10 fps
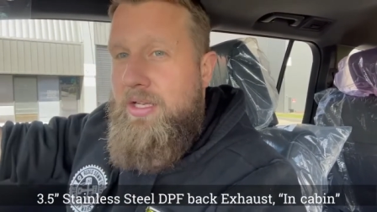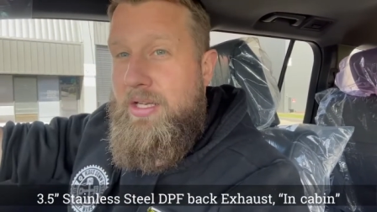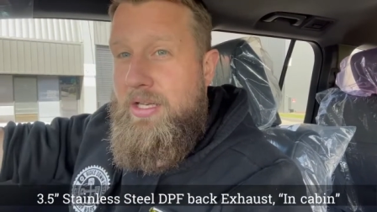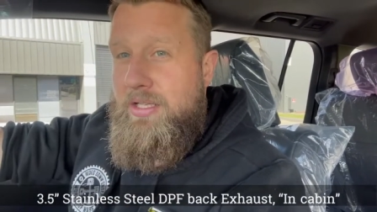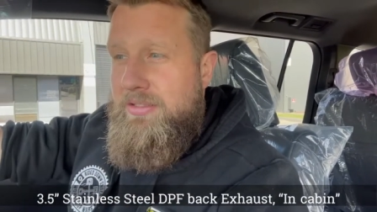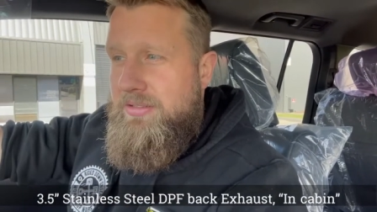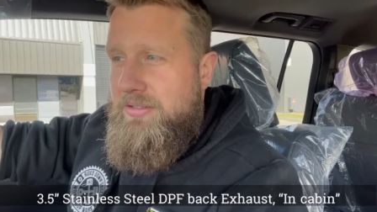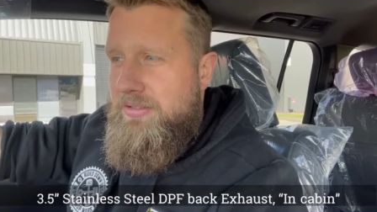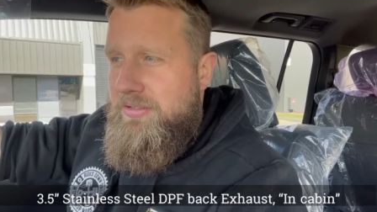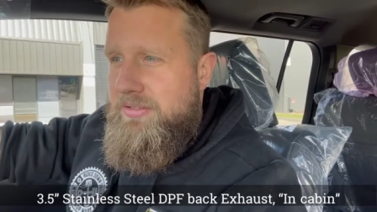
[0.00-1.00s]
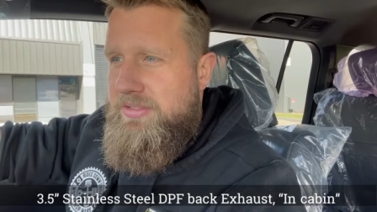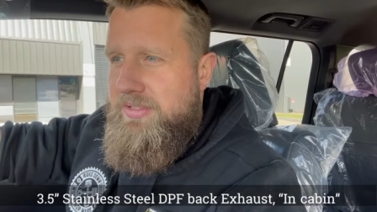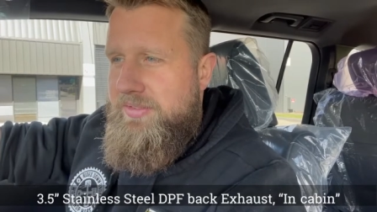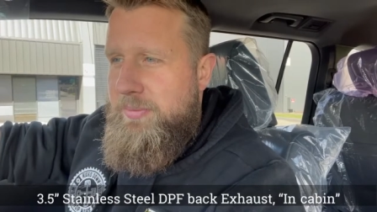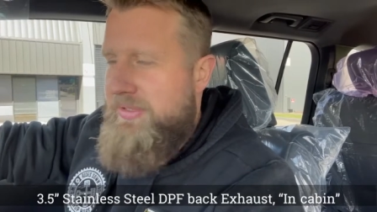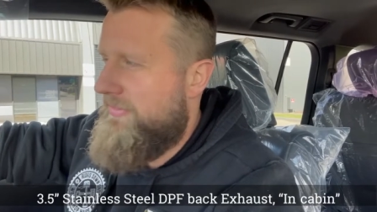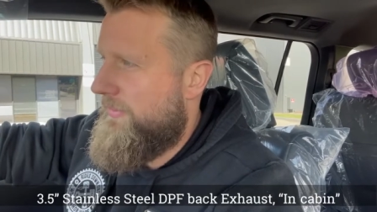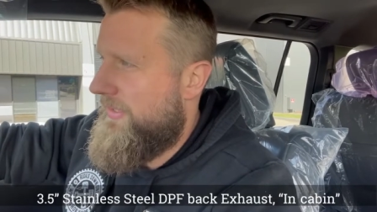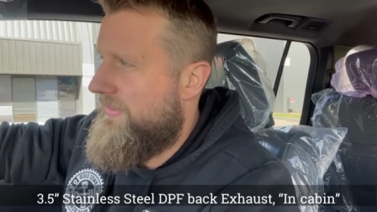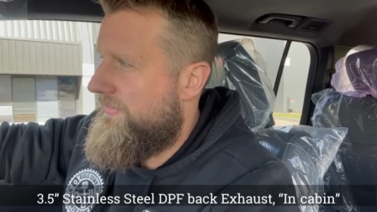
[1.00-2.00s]
and let's give it a bit of a
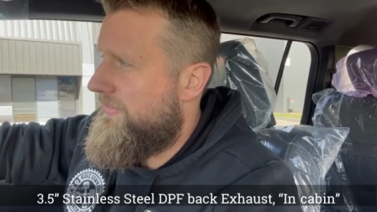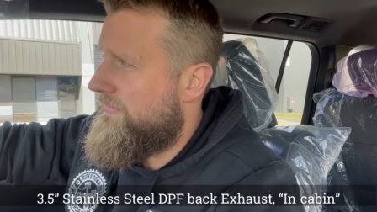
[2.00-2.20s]
rev.